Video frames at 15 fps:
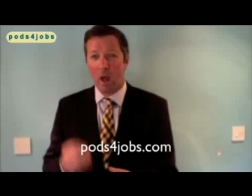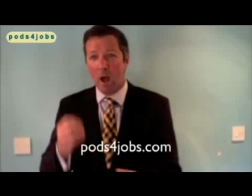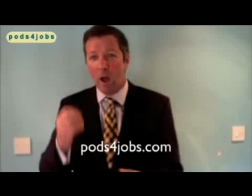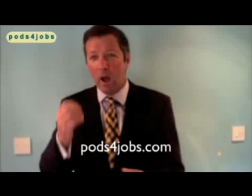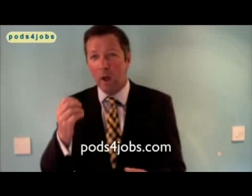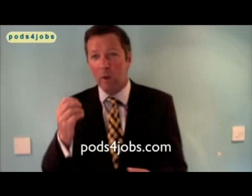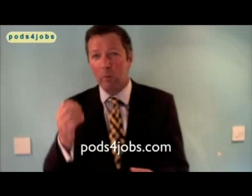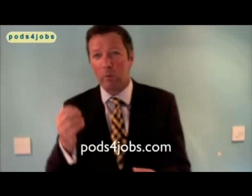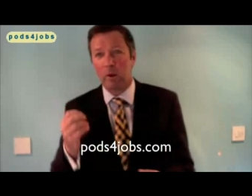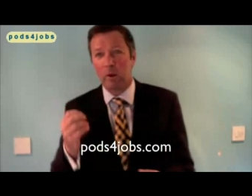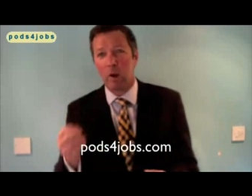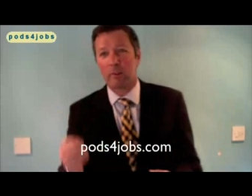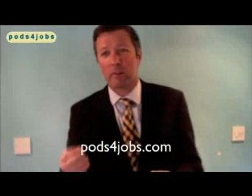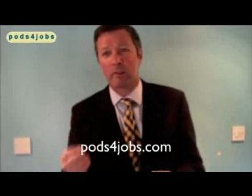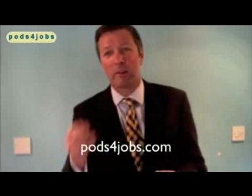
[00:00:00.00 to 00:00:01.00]
I would
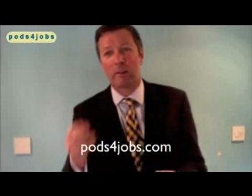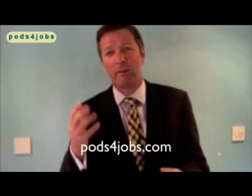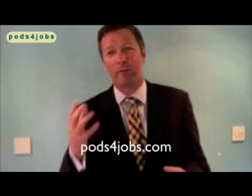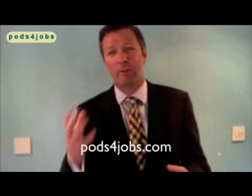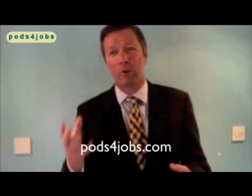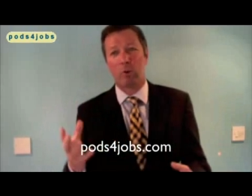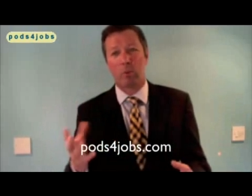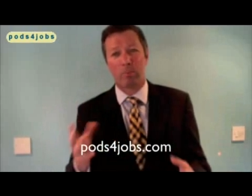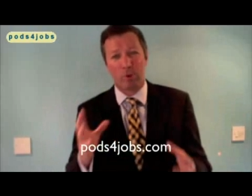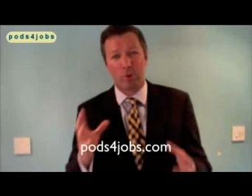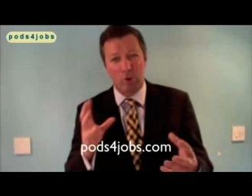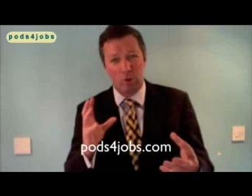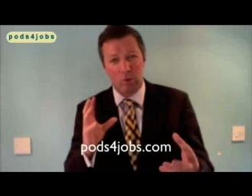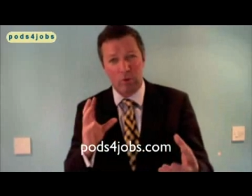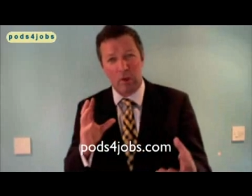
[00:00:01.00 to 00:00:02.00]
like to see the viewer
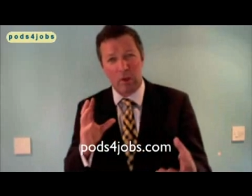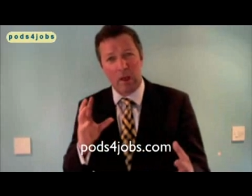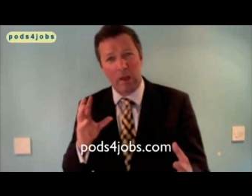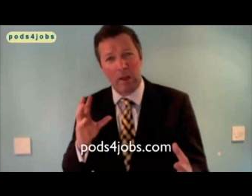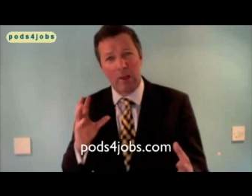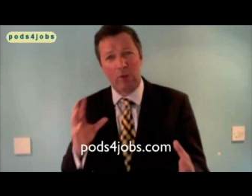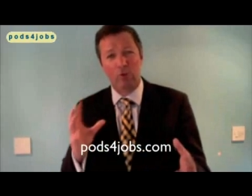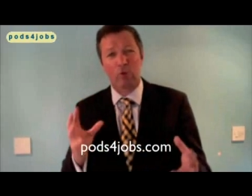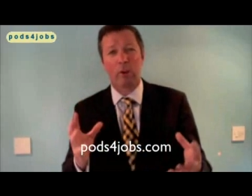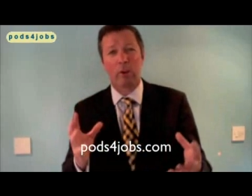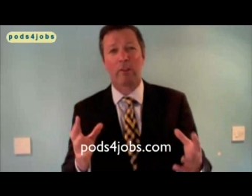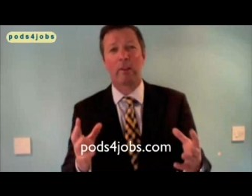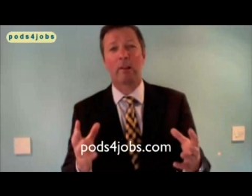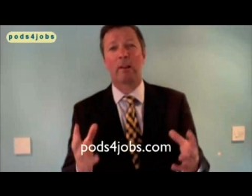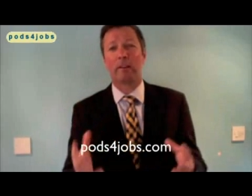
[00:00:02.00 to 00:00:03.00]
produce
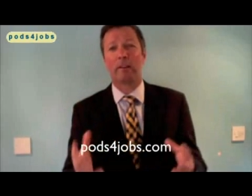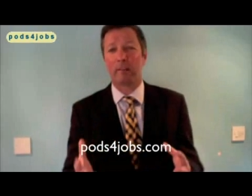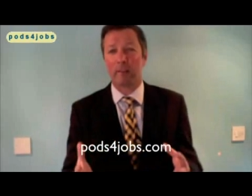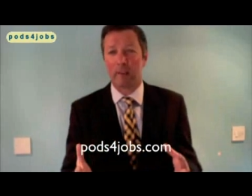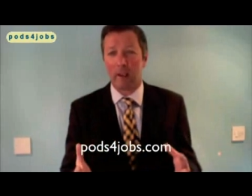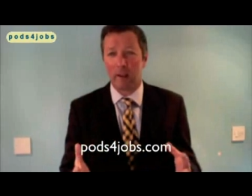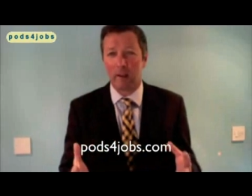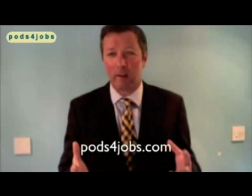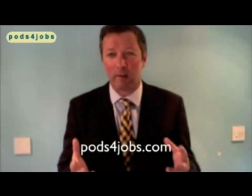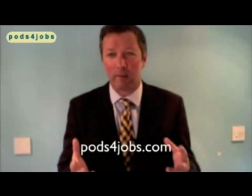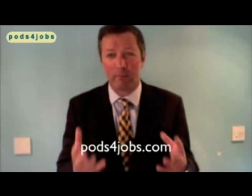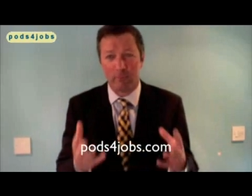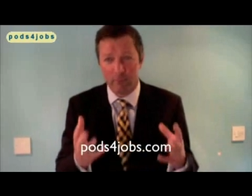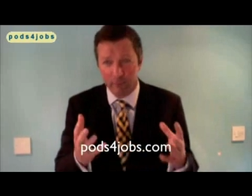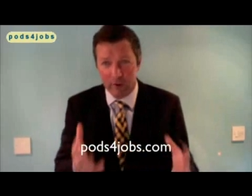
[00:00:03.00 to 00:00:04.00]
interesting and entertaining
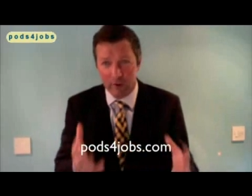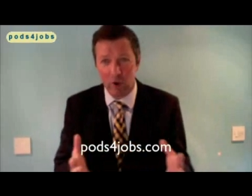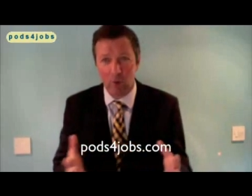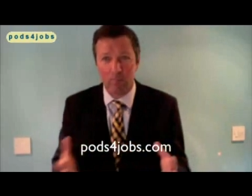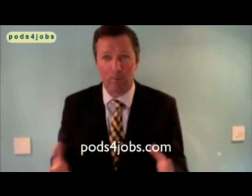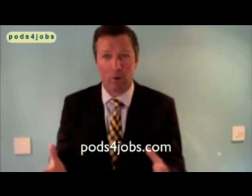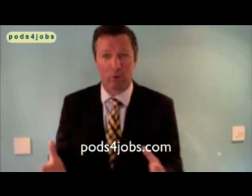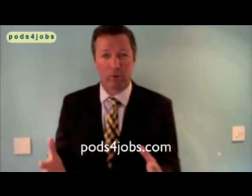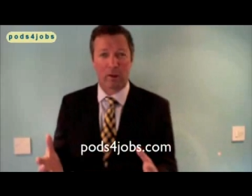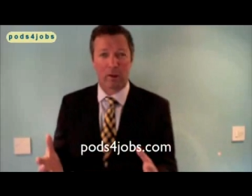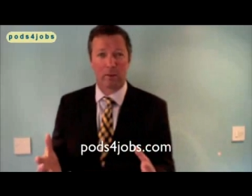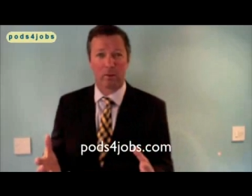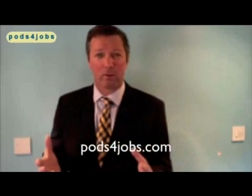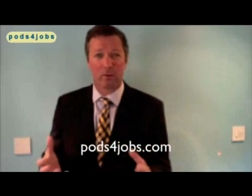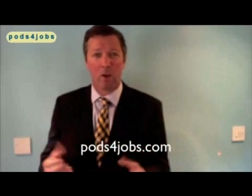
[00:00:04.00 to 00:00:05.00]
video
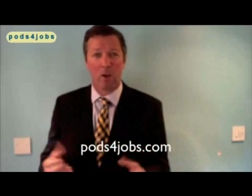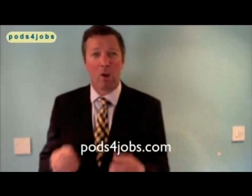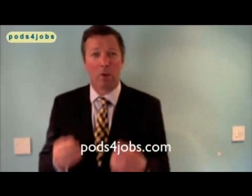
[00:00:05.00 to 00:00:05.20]
podcasts.